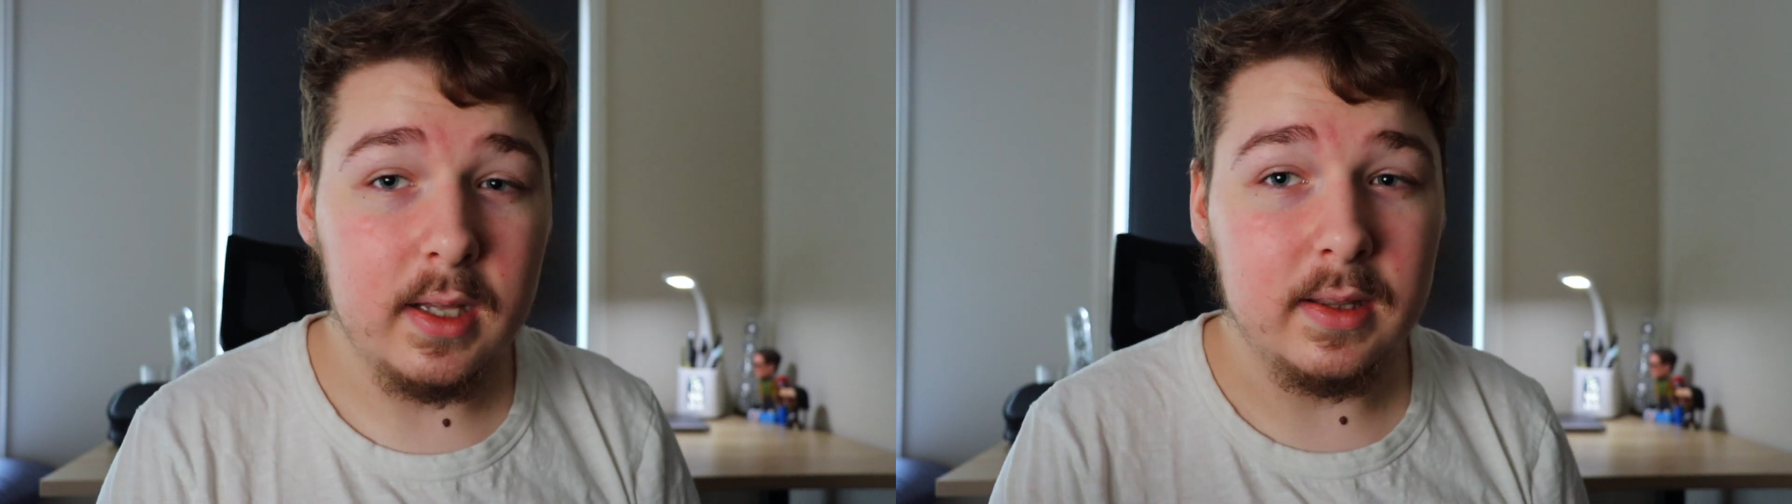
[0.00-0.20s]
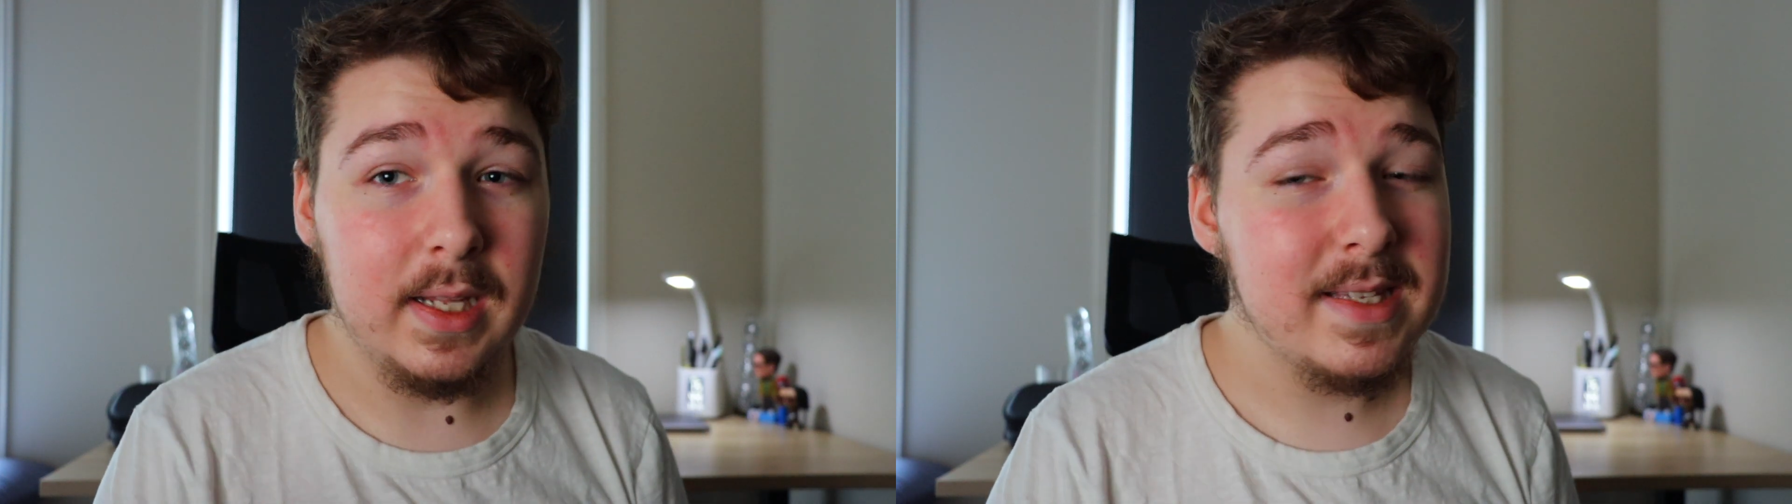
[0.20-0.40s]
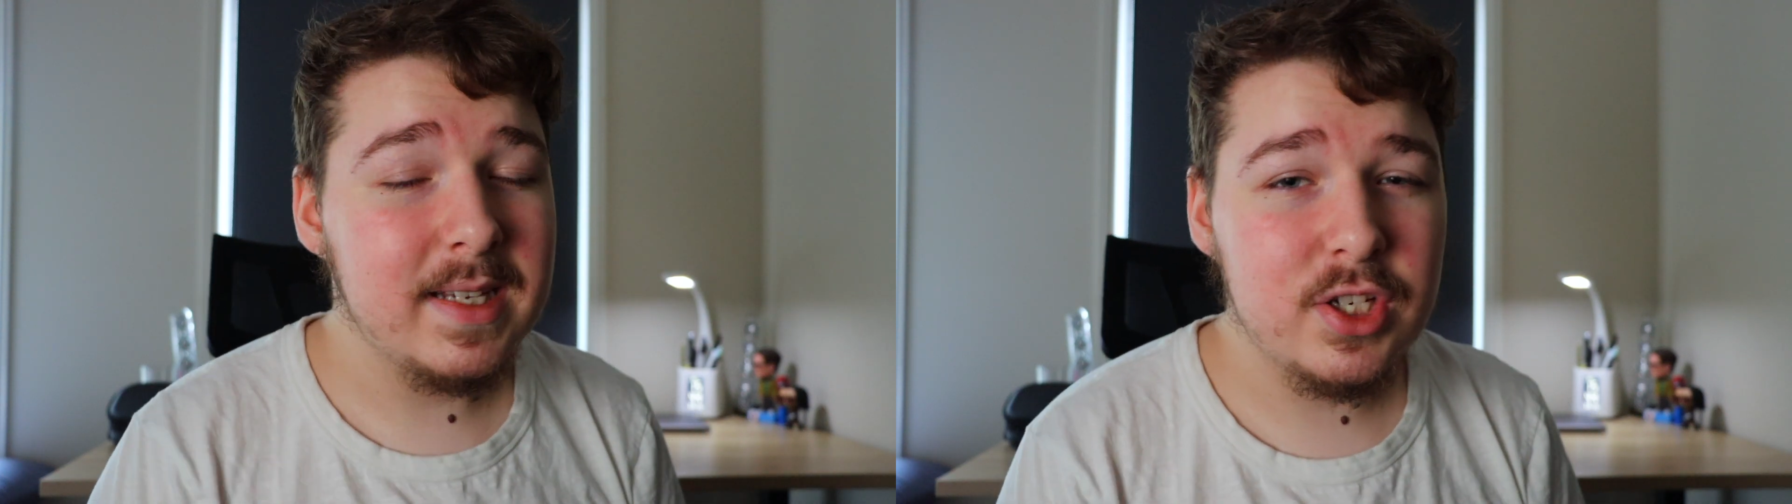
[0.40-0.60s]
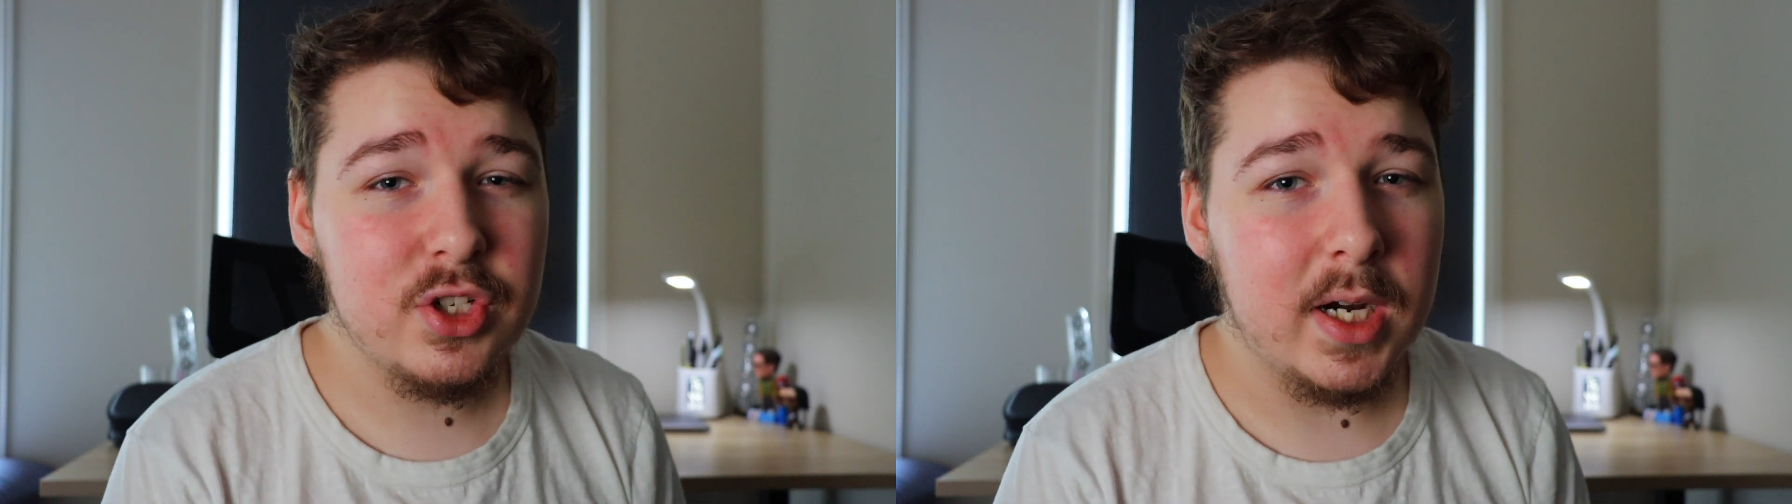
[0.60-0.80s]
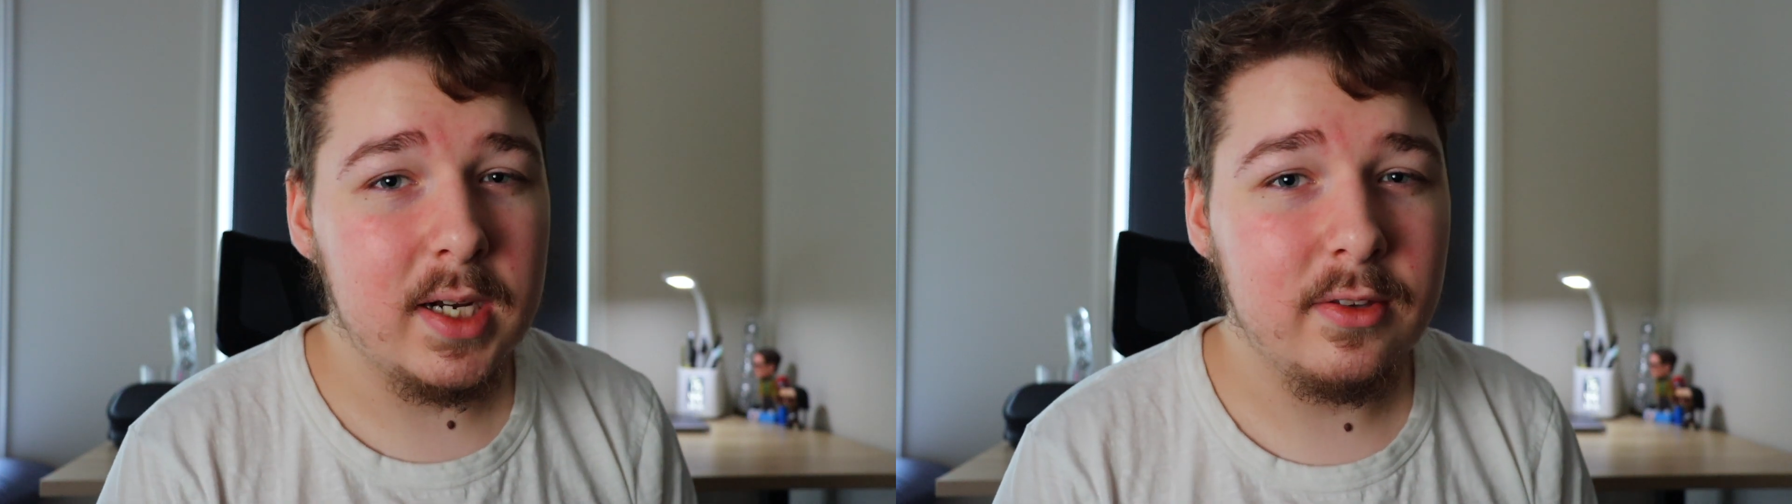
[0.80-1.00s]
let's get
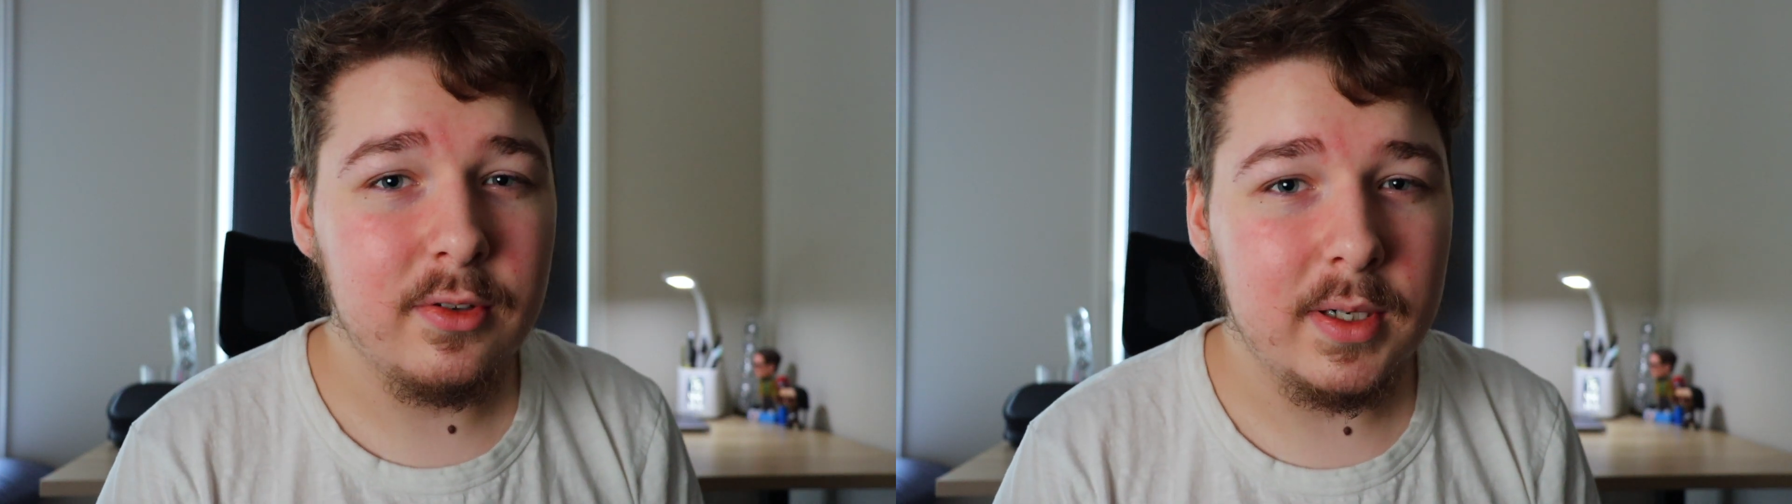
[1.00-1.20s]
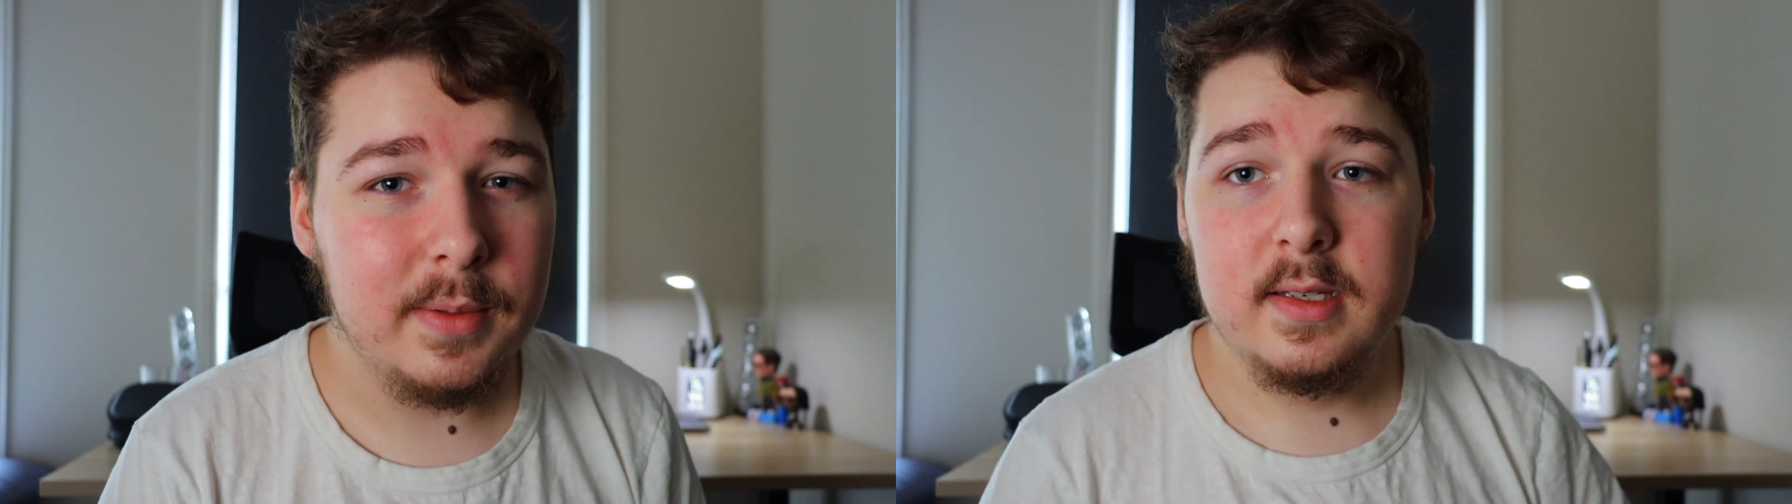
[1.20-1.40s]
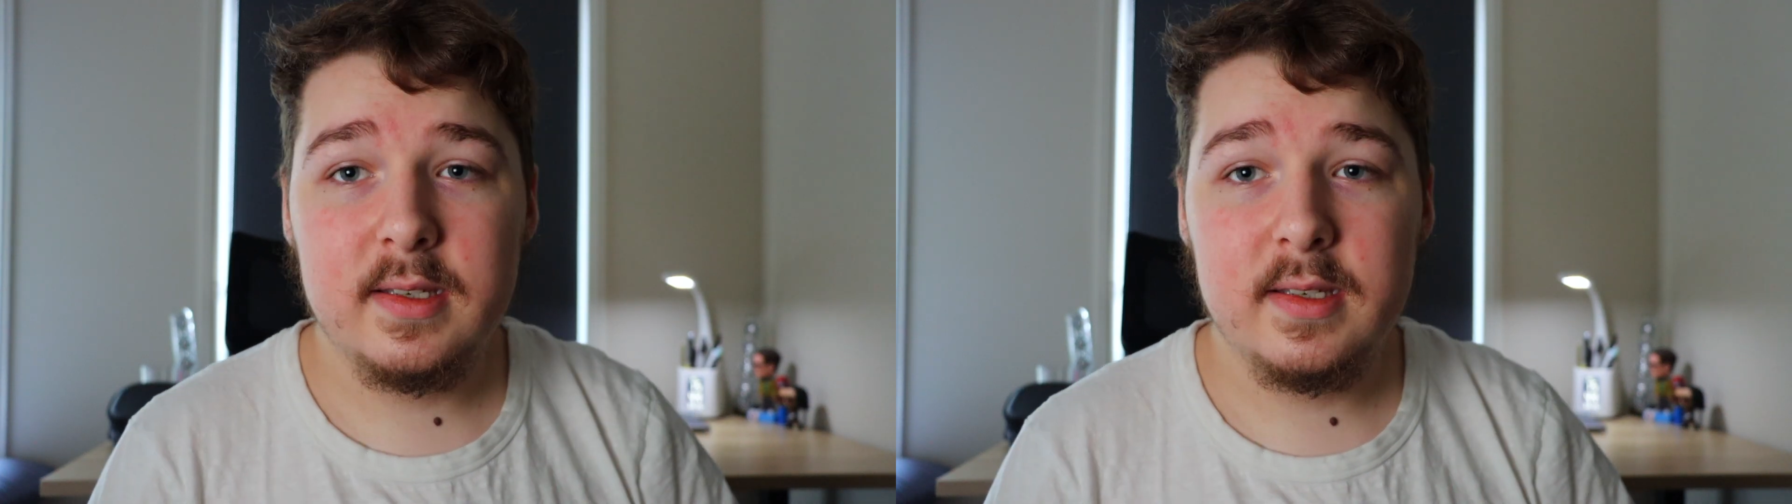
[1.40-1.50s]
straight into it.